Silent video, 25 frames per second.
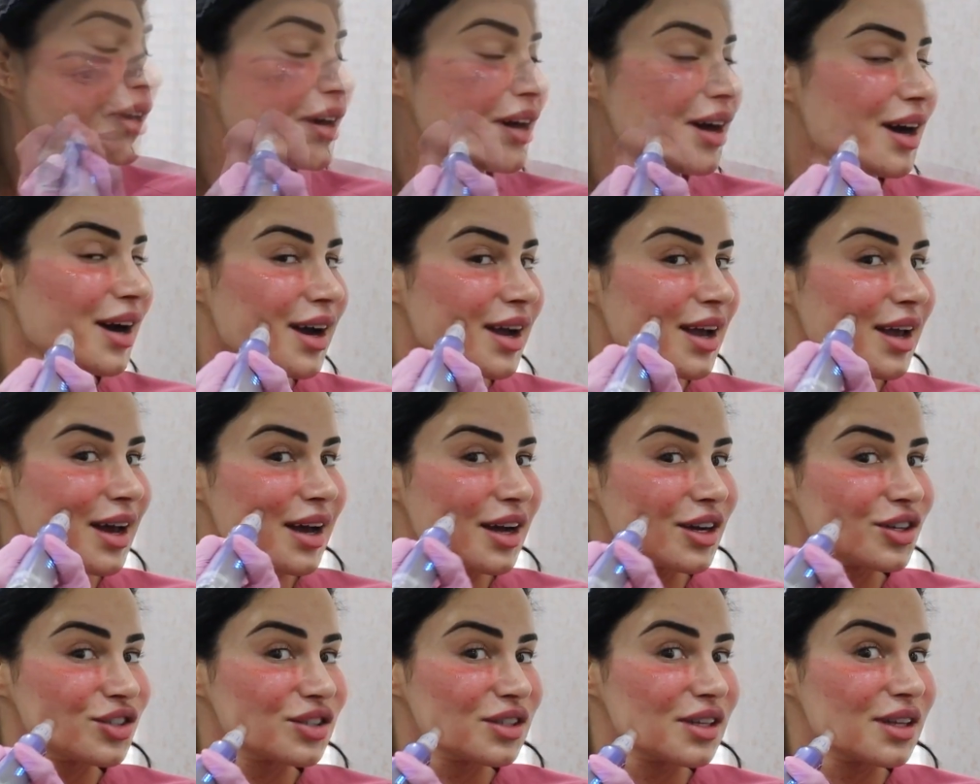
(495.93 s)
I
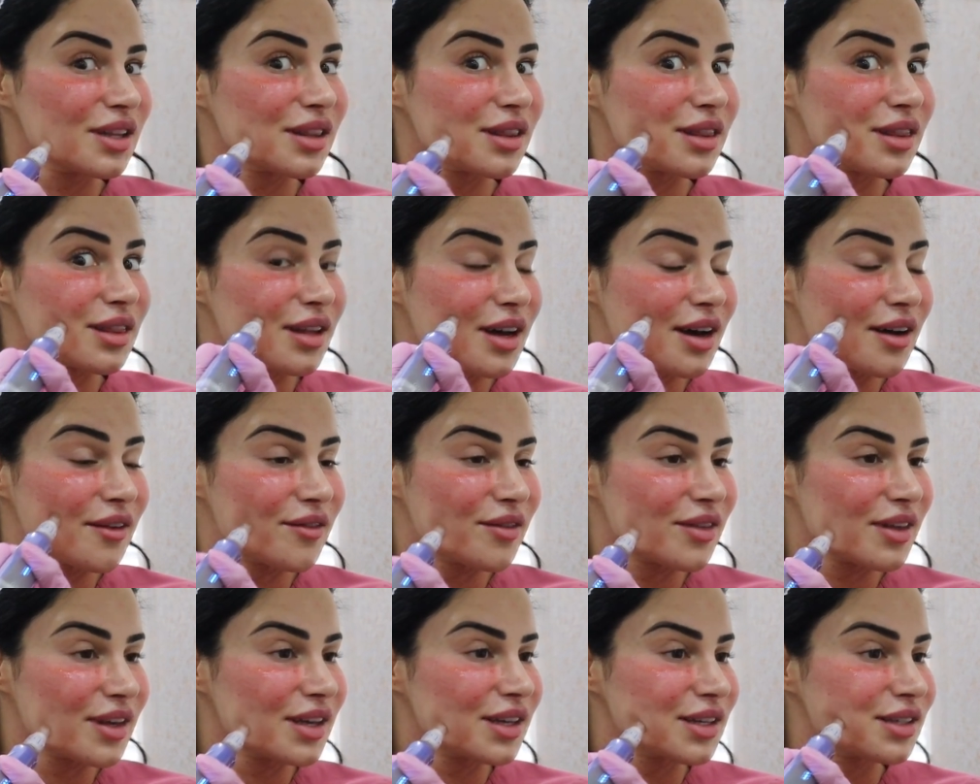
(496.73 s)
actually
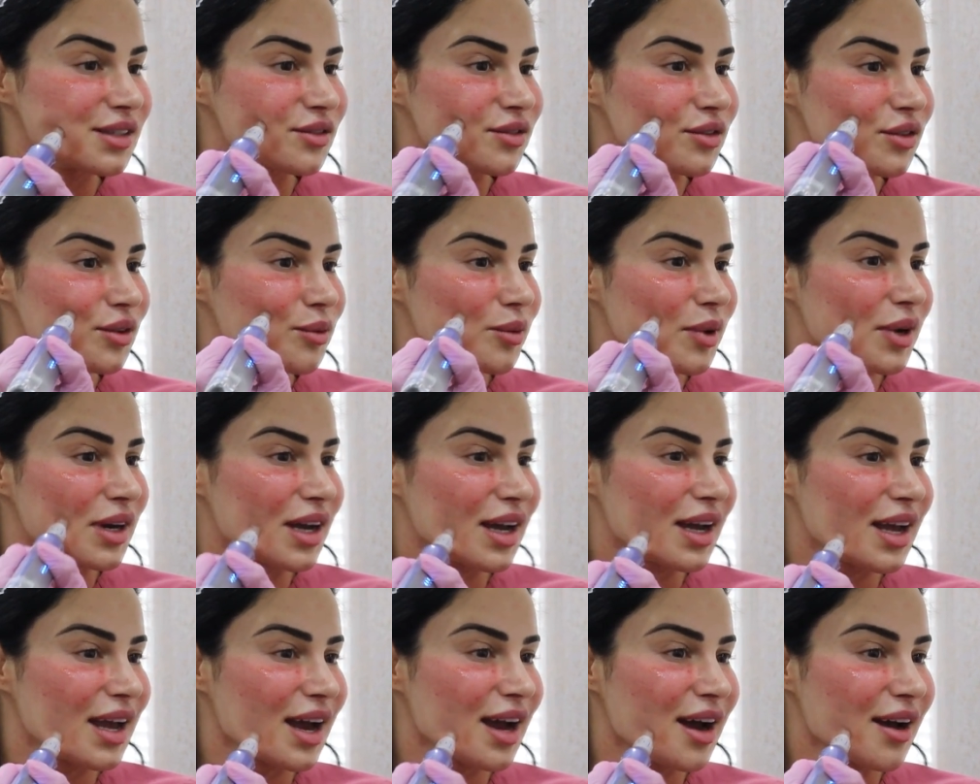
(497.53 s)
love this for when
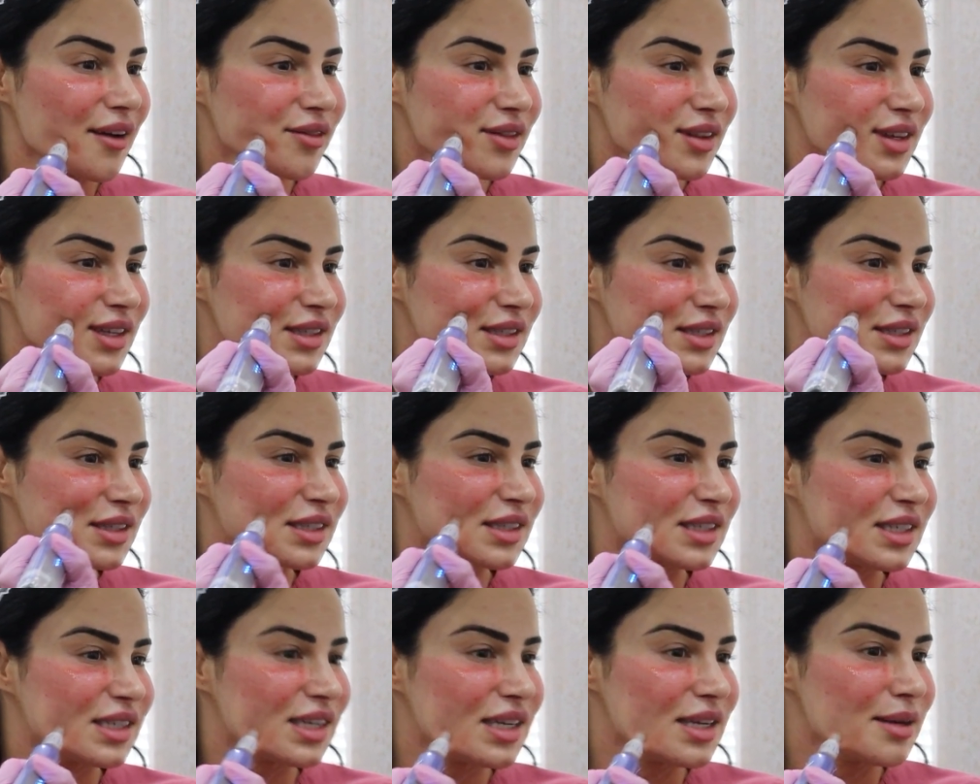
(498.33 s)
I have these
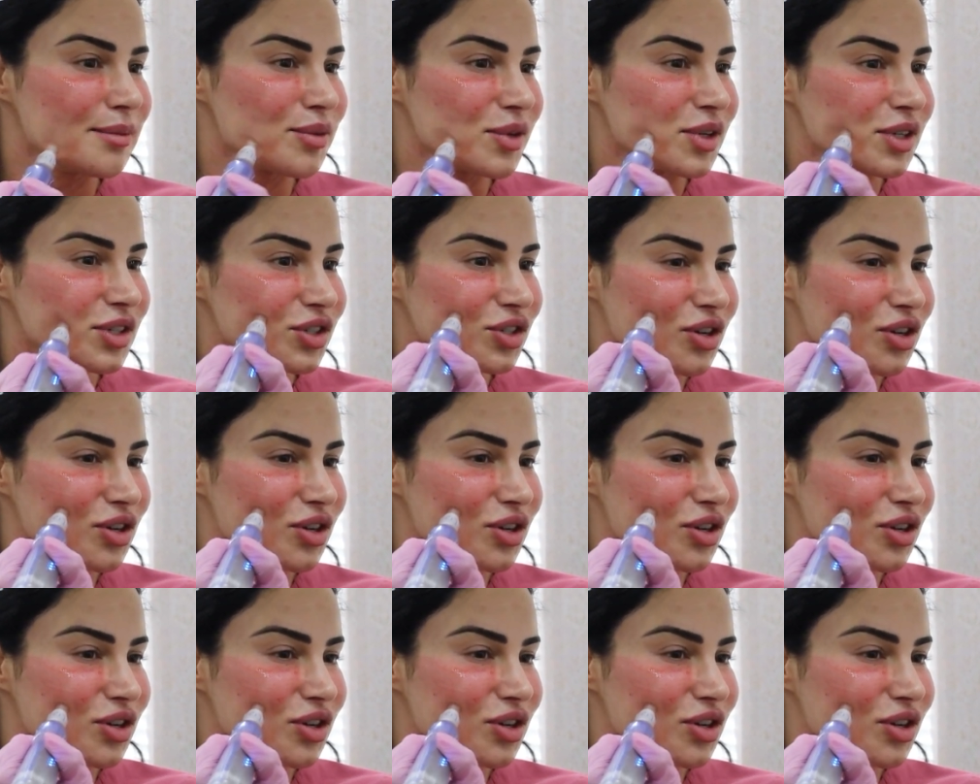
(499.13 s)
deep,